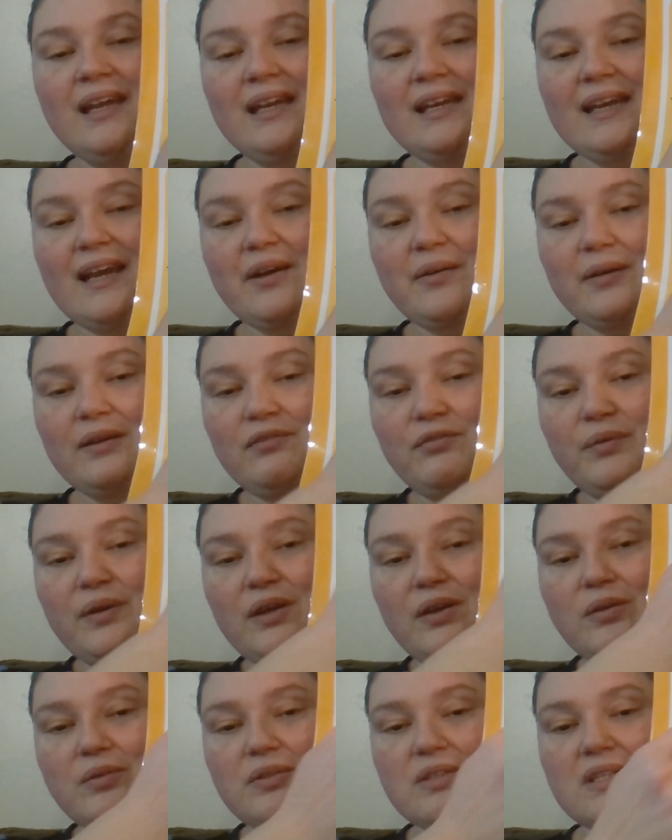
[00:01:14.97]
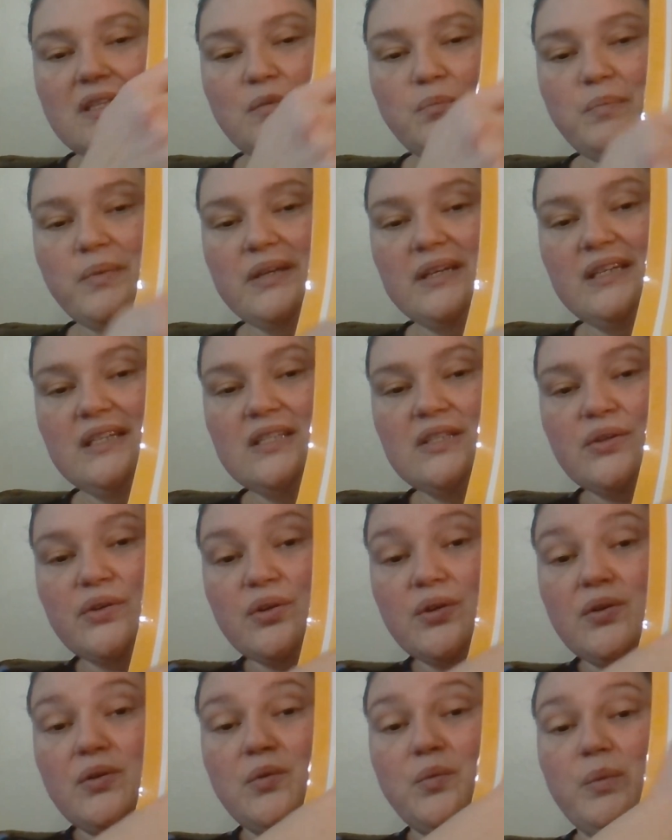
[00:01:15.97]
Now if we go to the big
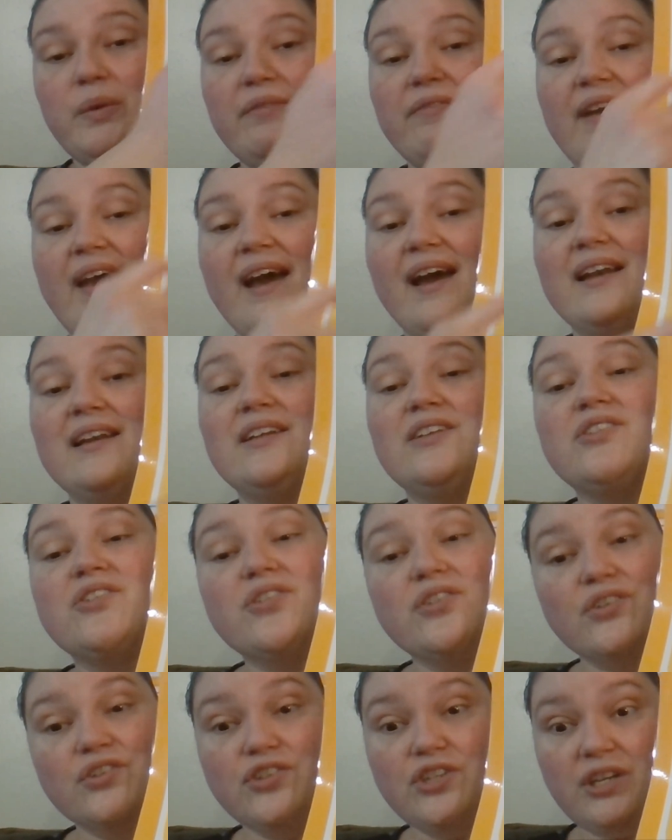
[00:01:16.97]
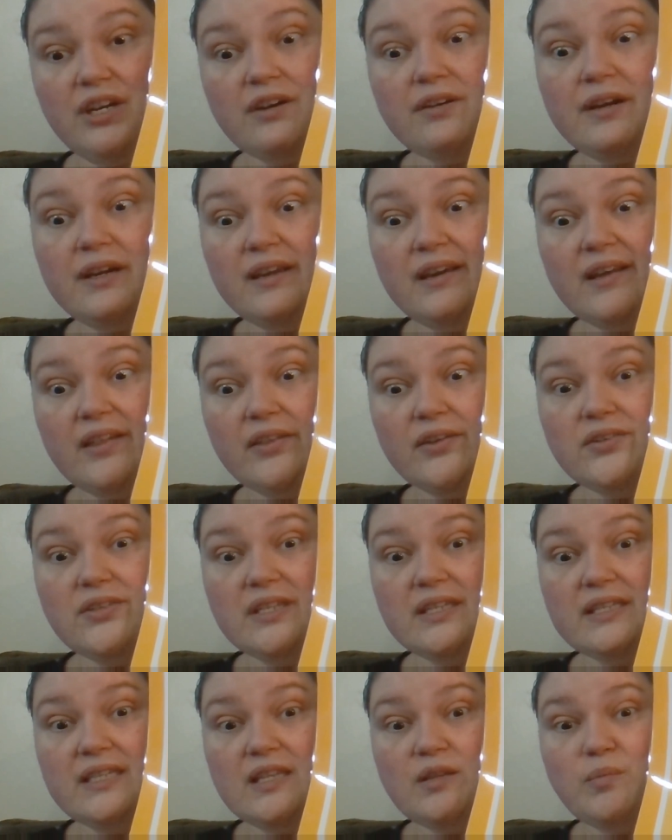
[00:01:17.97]
circle, we've added tertiary colors
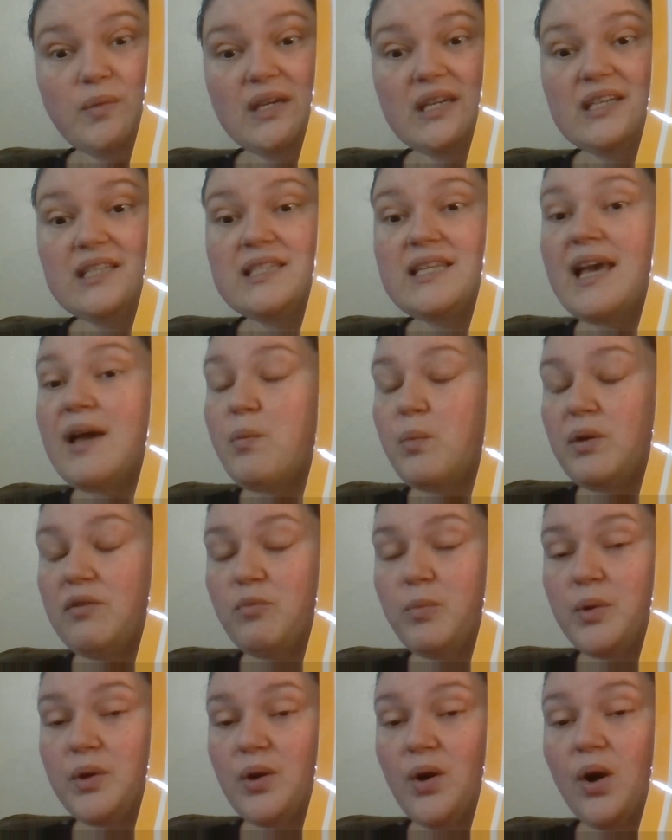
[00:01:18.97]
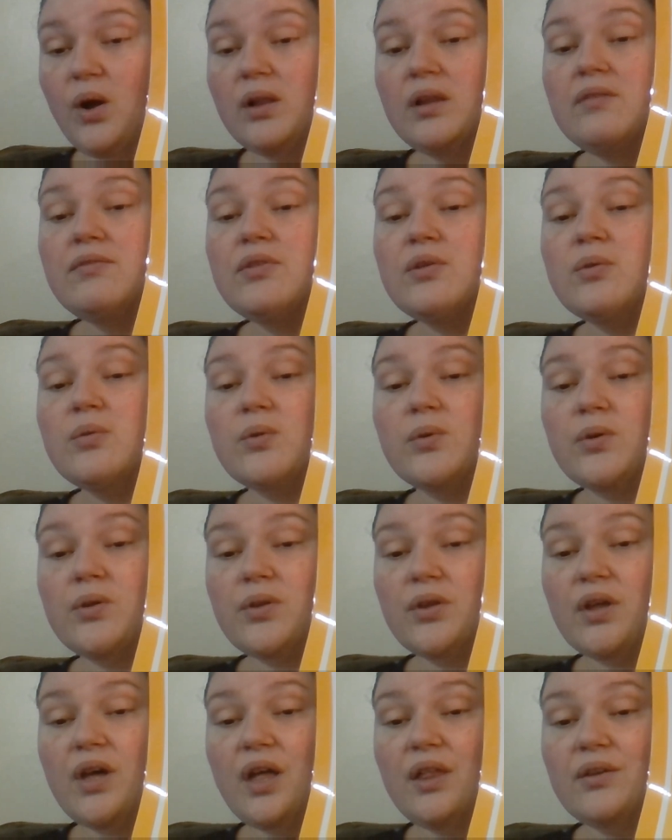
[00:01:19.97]
into the mix, and we've put all of the
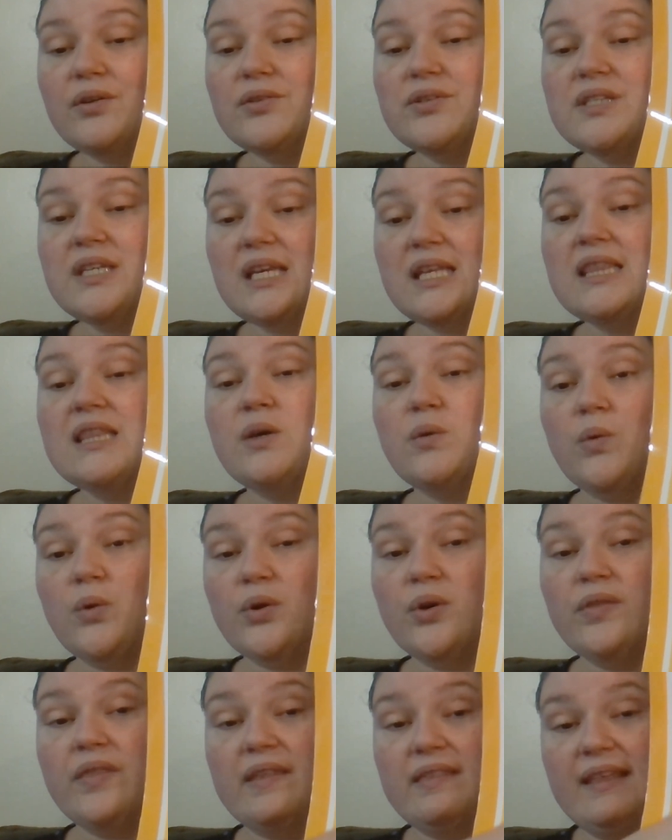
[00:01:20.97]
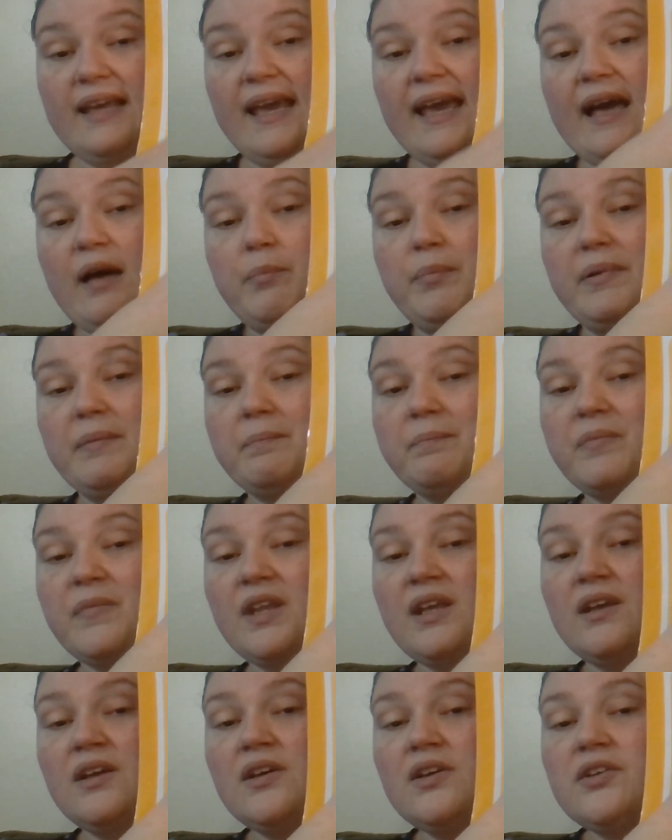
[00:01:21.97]
colors in the order that they happen.
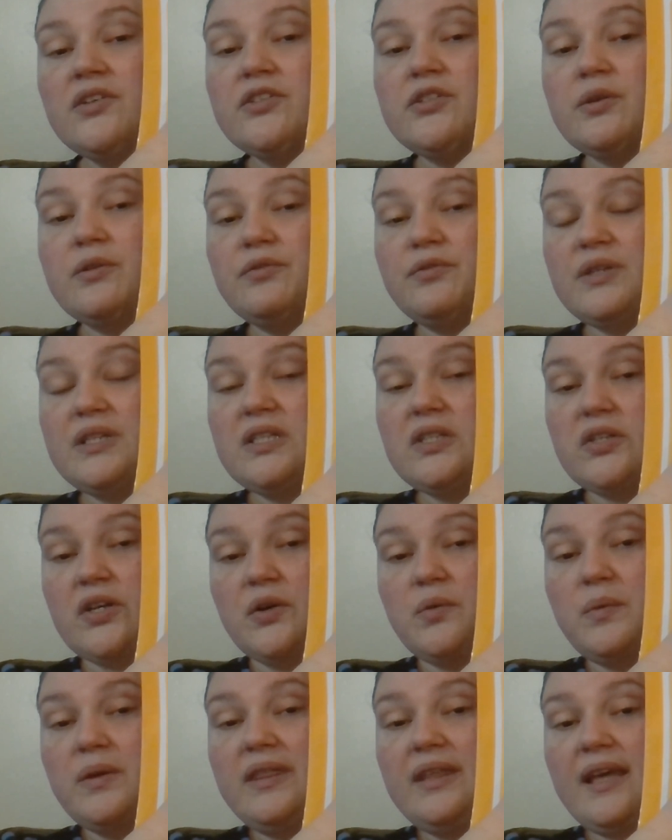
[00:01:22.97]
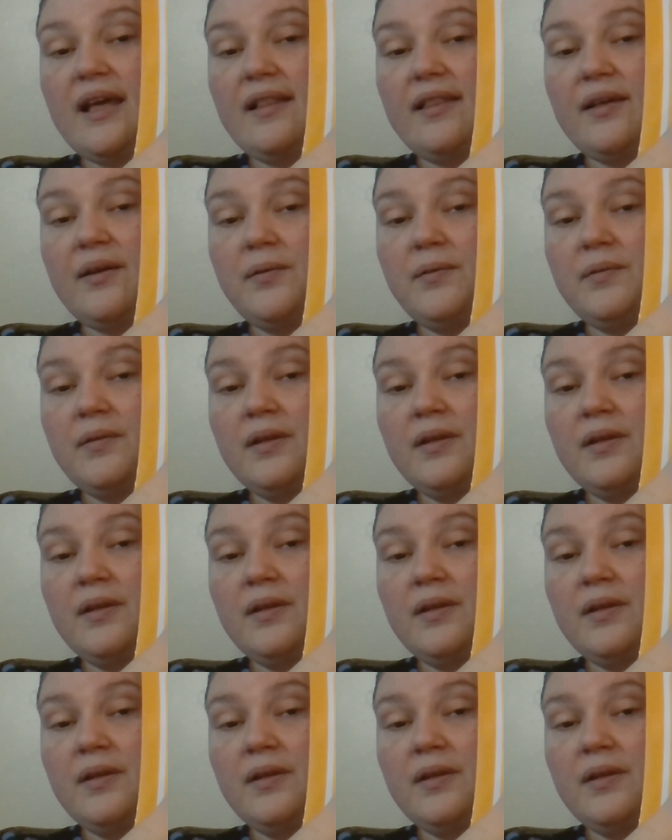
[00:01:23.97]
So if we start with yellow,